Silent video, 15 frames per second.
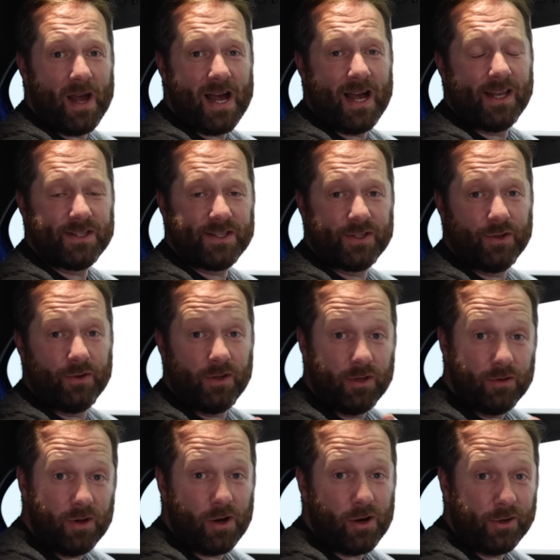as the
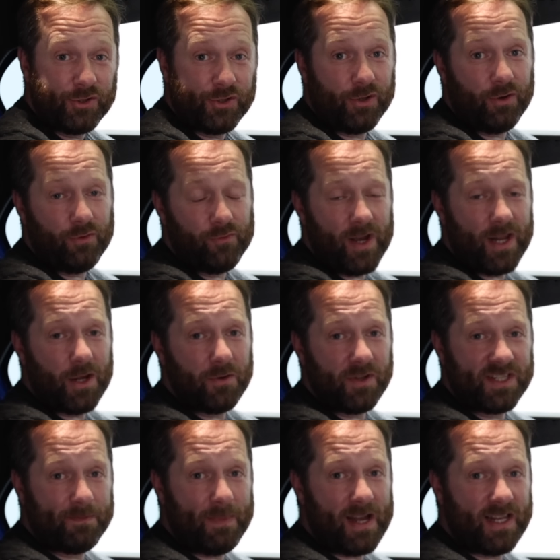larger Renault
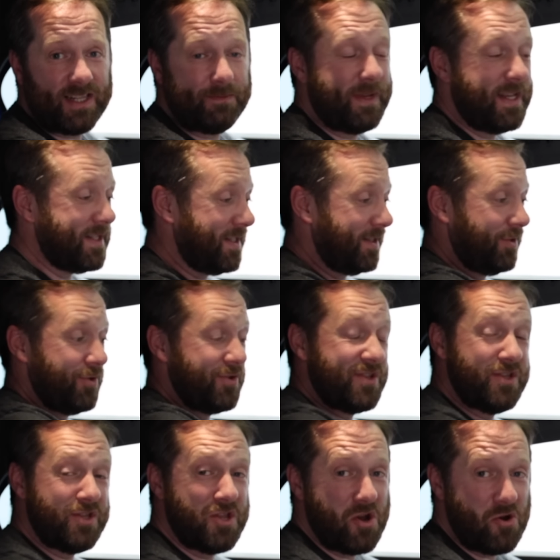Espace means that there's
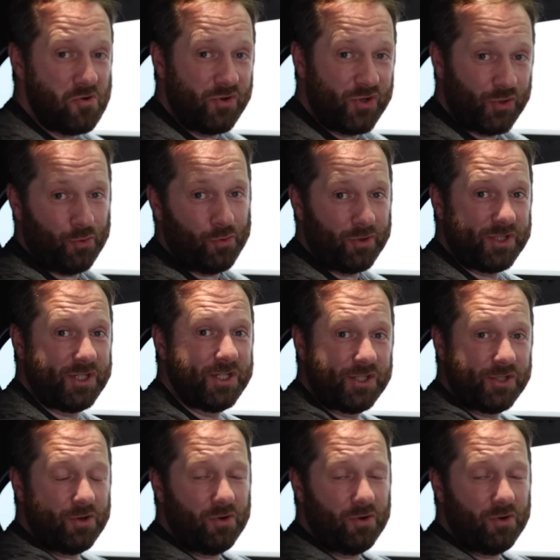no shortage